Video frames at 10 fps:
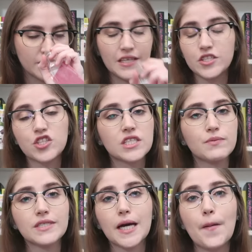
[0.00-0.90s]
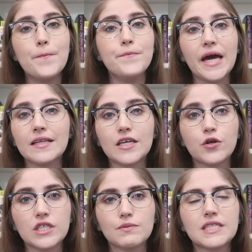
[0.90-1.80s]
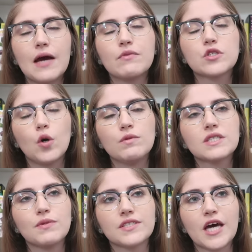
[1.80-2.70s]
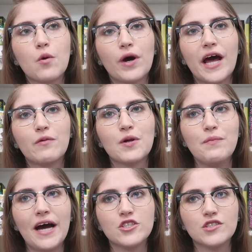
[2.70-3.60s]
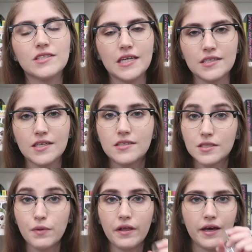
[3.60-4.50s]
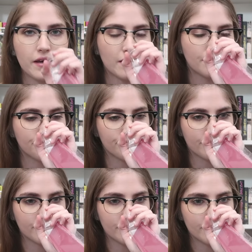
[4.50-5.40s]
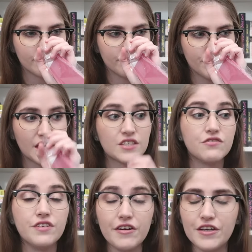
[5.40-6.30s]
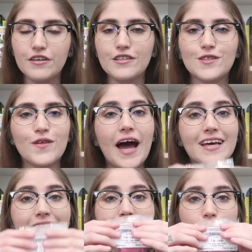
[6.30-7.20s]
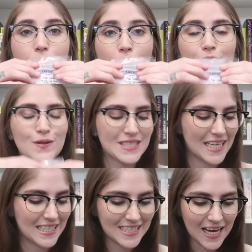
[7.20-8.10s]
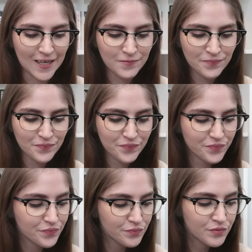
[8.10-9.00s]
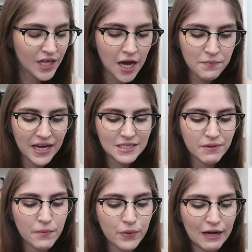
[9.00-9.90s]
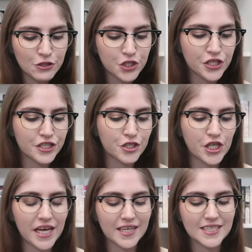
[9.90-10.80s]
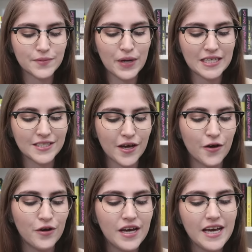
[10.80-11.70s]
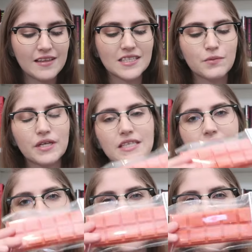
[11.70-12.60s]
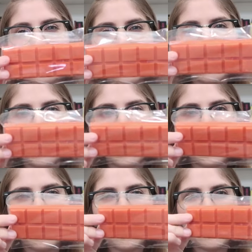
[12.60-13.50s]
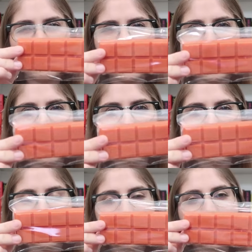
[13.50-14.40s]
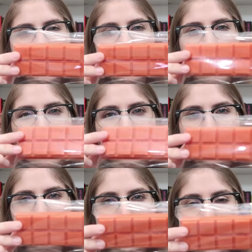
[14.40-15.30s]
Yeah, this just smells like a manly Christmas time. This almost smells like what I would imagine Santa to smell like. It is very good. So that is Palo Santa. Up next, we have Brown Sugar Shaken Espresso. This one is in like, I don't know how to, it's, it's an orange for